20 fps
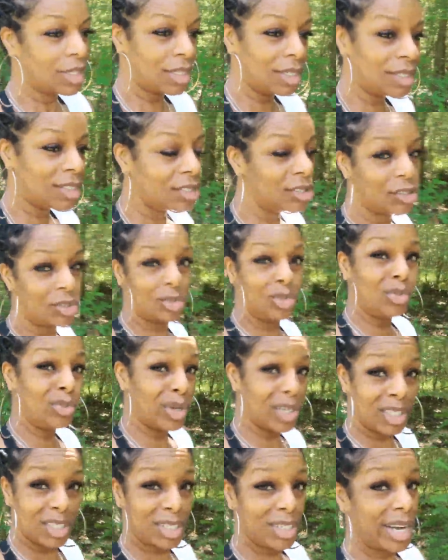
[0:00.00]
This is too
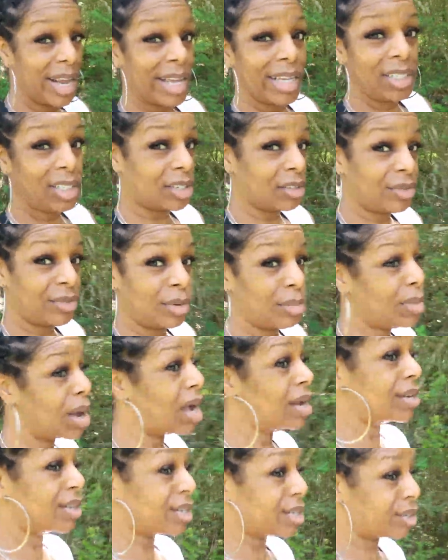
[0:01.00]
much nature for
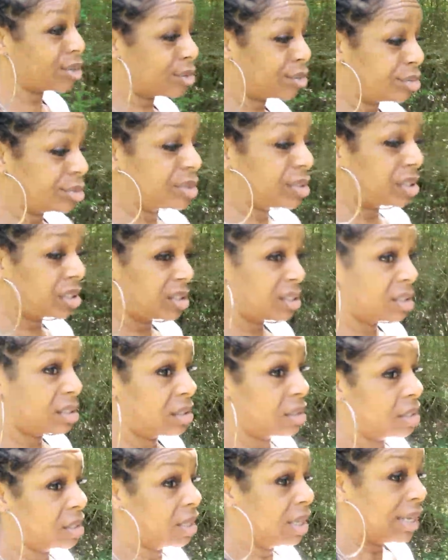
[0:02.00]
my nerves.
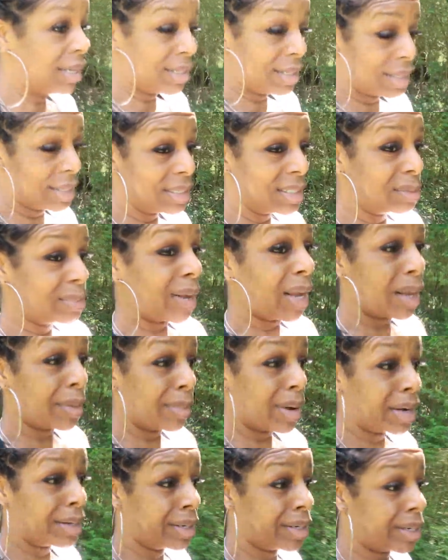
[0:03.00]
This is
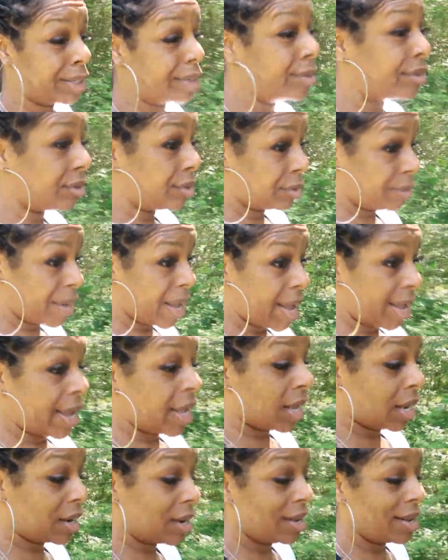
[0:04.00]
making my nerves
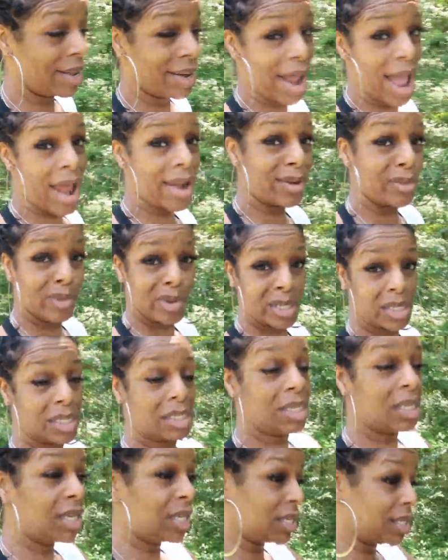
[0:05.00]
bad. And I didn't wear
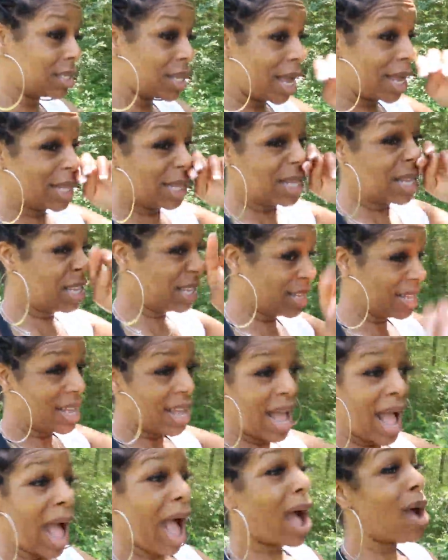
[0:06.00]
sneakers either.
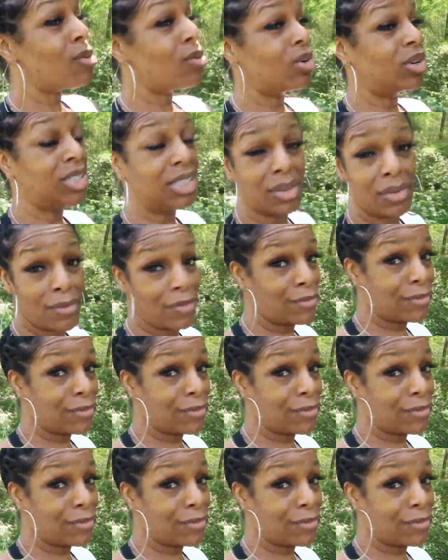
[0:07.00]
I wore some